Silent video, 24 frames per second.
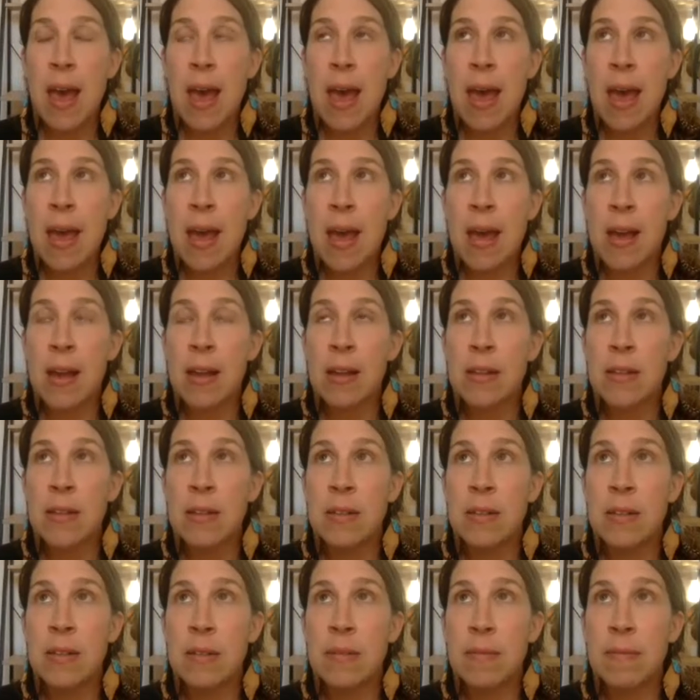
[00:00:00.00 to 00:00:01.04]

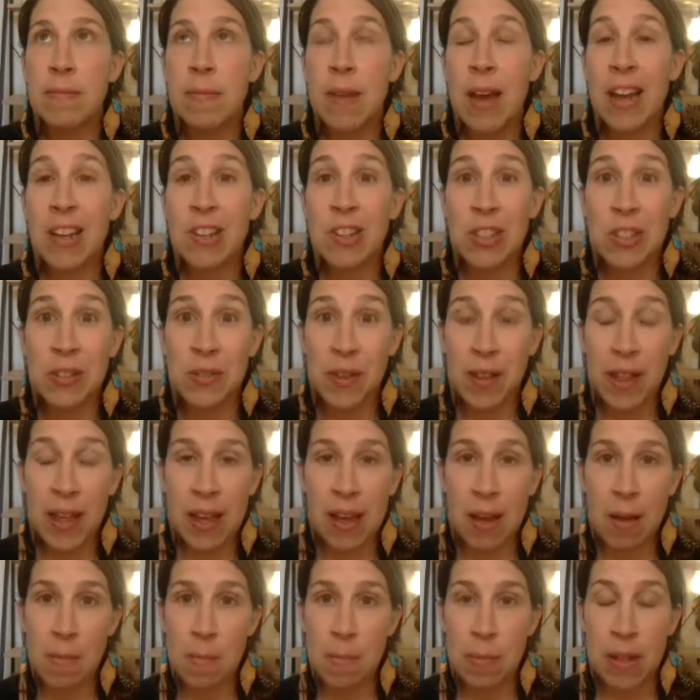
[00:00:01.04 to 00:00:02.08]
And I just feel
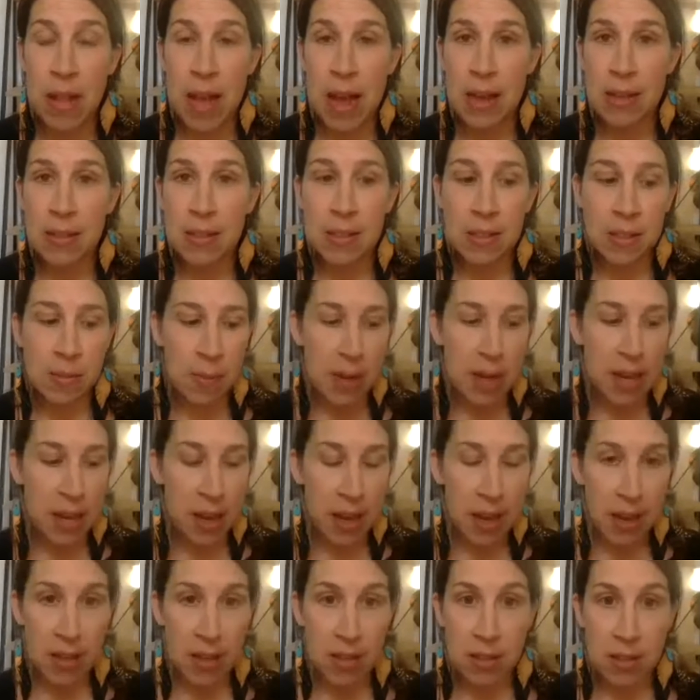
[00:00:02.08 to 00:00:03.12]
like I'm blessed
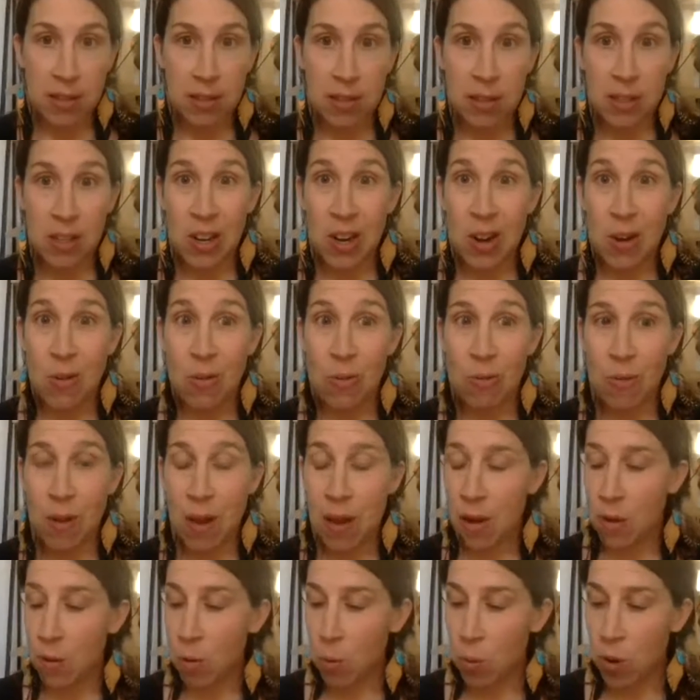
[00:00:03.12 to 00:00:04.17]
because,
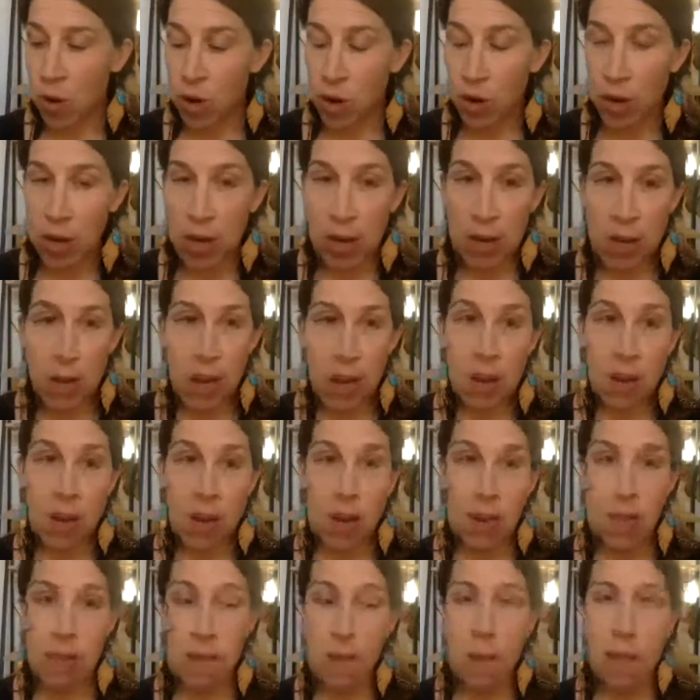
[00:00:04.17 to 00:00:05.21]
I don't work
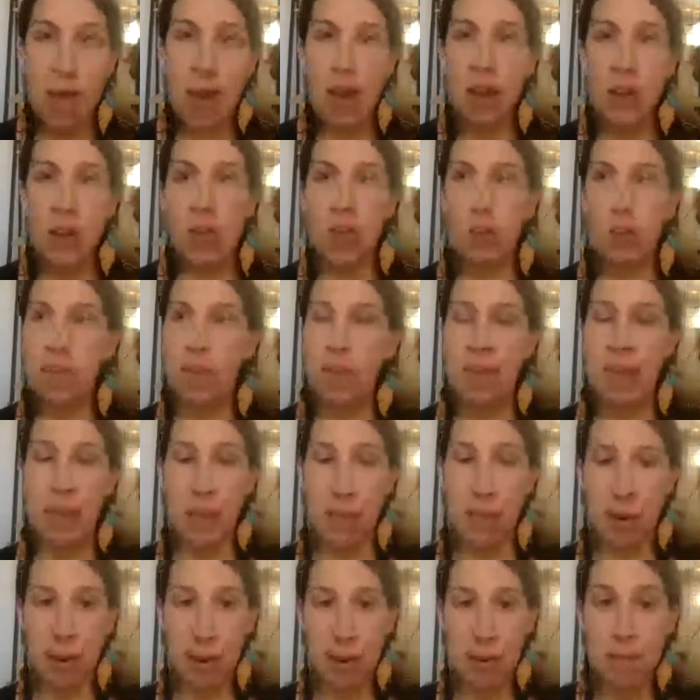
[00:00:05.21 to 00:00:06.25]
in the medical
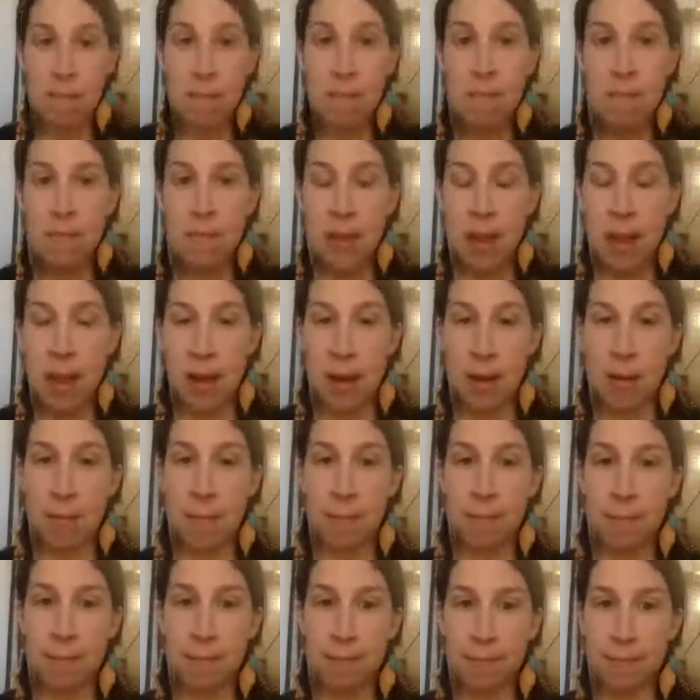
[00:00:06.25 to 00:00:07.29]
field.
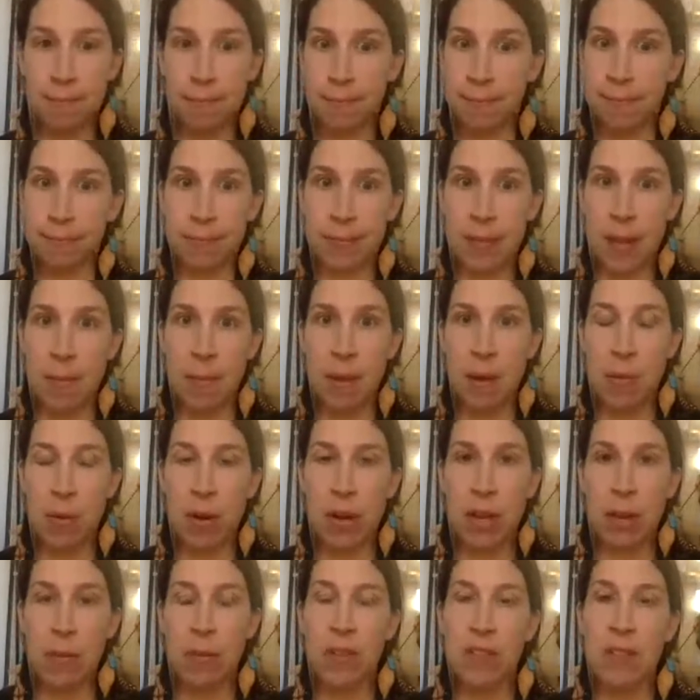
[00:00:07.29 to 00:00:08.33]
I'm not
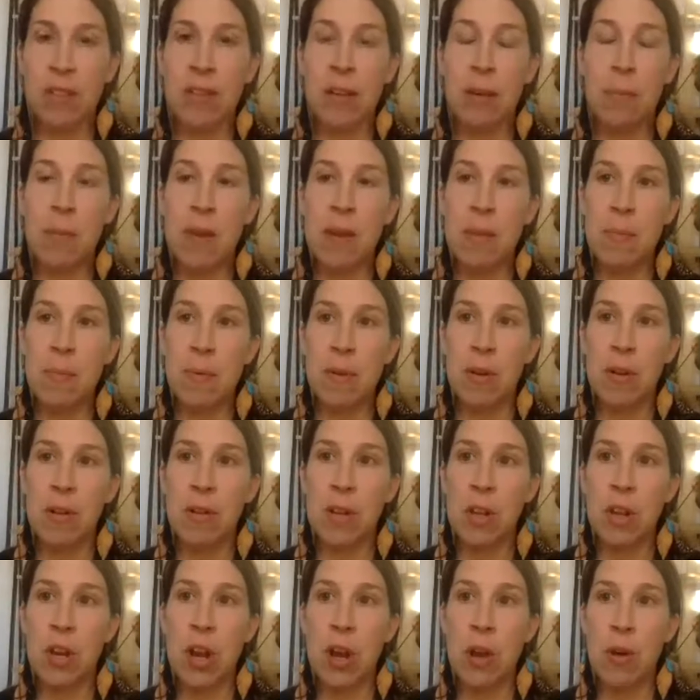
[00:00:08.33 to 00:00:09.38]
working with sick people,
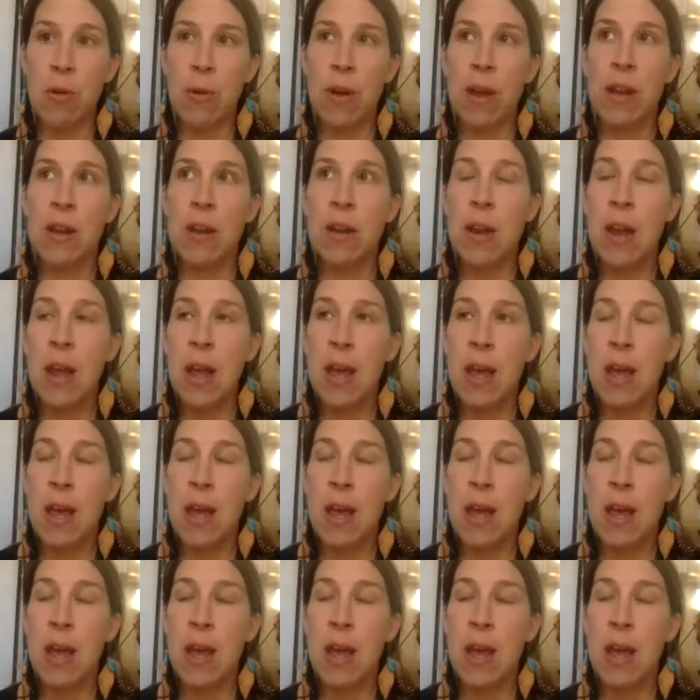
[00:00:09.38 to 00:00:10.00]
and